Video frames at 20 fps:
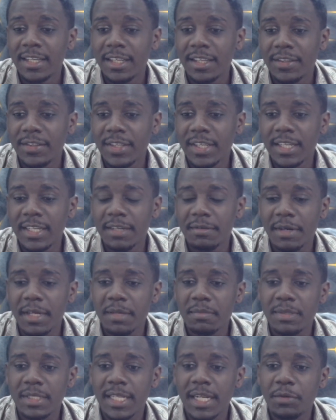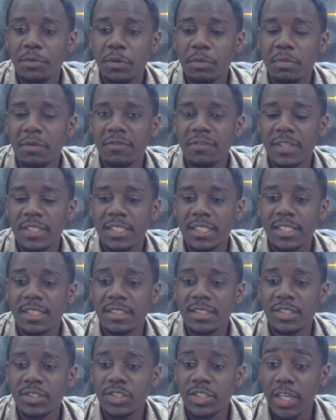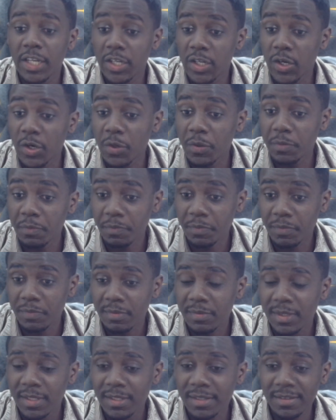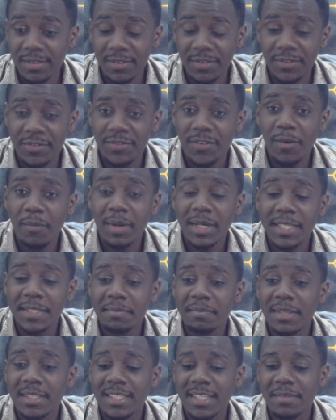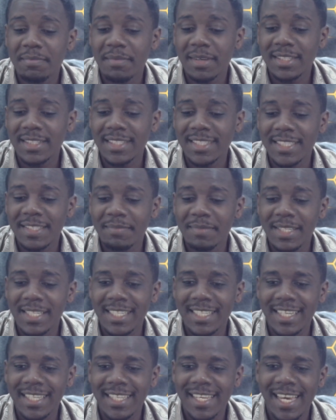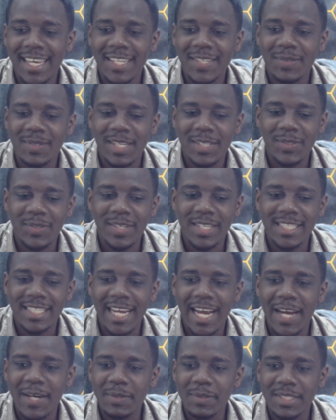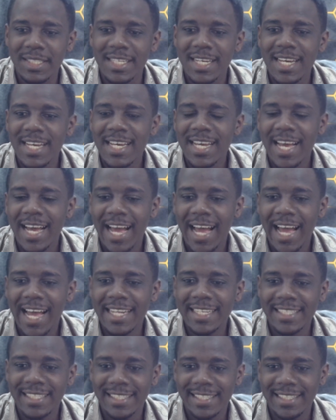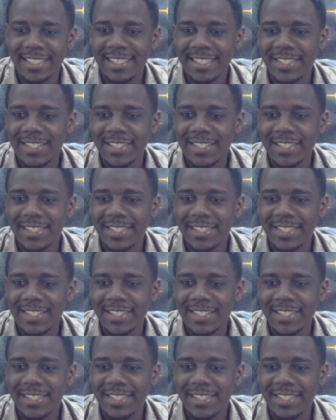Then Raheem Sterling would be facing Zinchenko, former teammates at Man City, meeting again to tussle it out. And